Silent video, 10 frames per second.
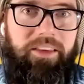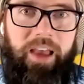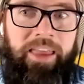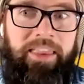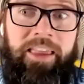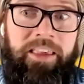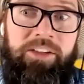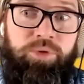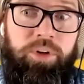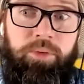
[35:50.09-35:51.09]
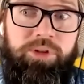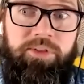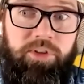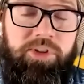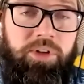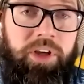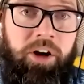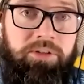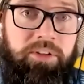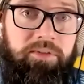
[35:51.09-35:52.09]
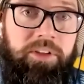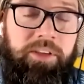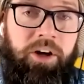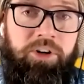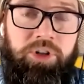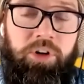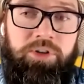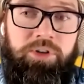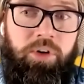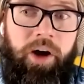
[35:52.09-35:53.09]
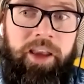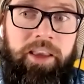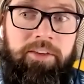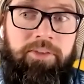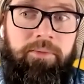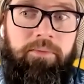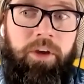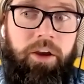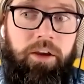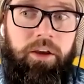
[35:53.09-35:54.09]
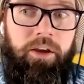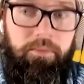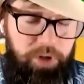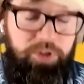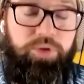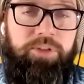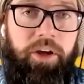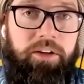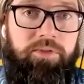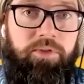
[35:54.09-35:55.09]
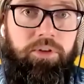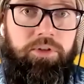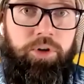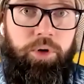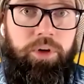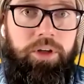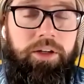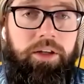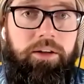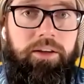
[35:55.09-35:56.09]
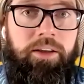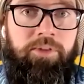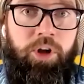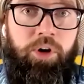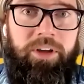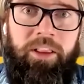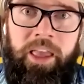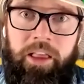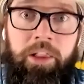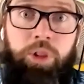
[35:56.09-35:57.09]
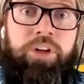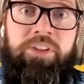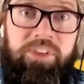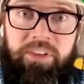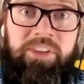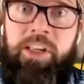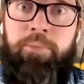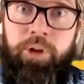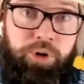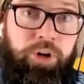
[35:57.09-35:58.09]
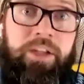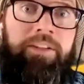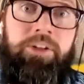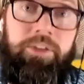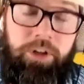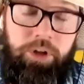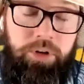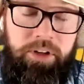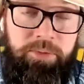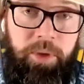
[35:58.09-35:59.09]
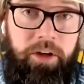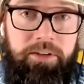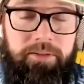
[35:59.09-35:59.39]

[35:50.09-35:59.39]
I think he's one of the most versatile characters of the entire show, so I give him much respect for doing what he did, even though it looks simpler or easier than you'd expect.